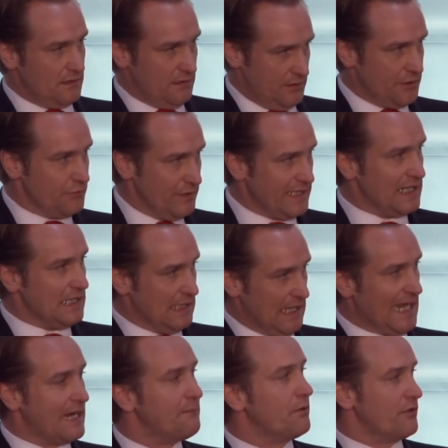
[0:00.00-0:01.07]
you needed
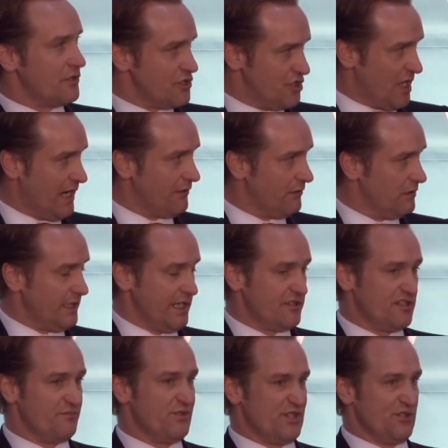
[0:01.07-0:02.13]
labor generally
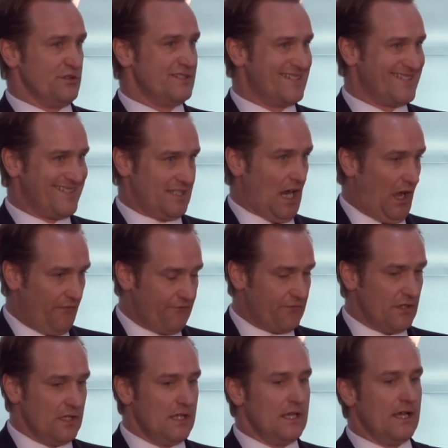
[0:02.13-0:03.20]
to produce stuff.
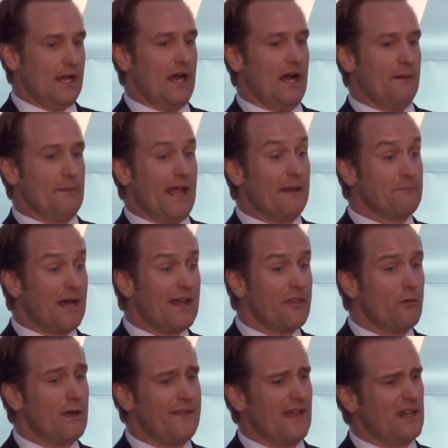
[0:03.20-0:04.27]
And by
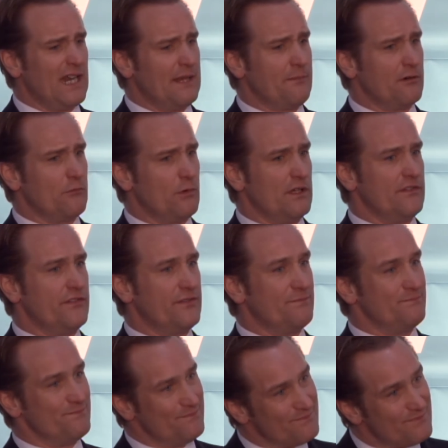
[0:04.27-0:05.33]
the way, that labor was,
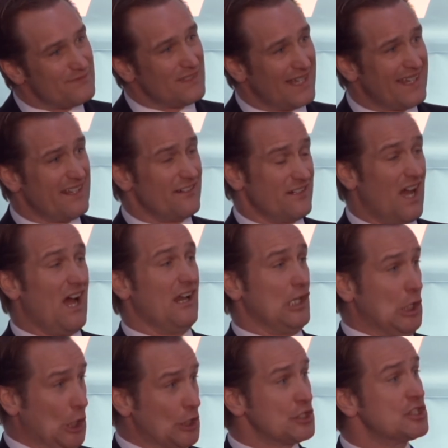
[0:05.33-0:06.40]
like it or not,
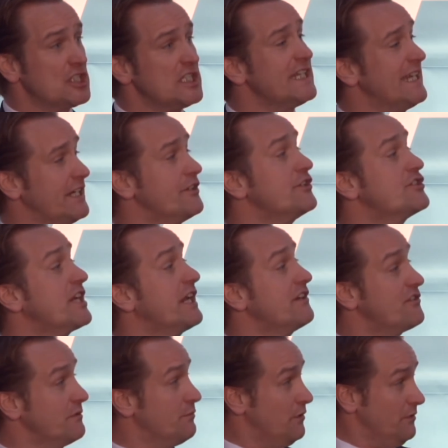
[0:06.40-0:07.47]
largely
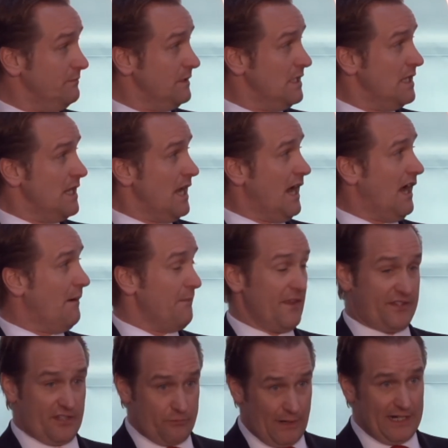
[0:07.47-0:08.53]
interchangeable.
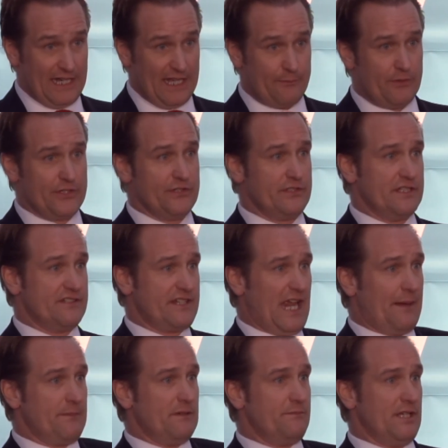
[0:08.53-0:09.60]
This is why labor unions
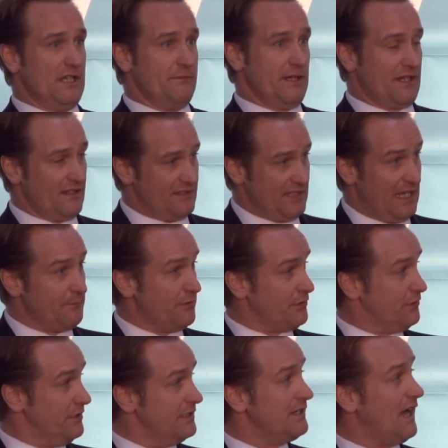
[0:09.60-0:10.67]
came to be, because labor
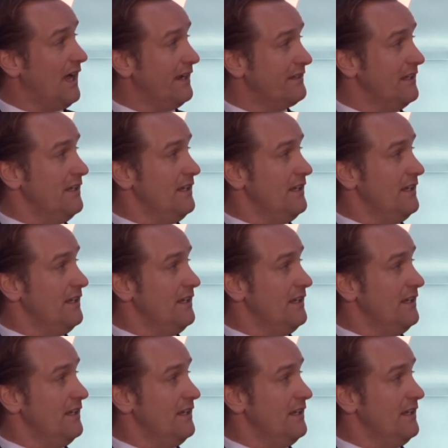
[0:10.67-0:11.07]
could not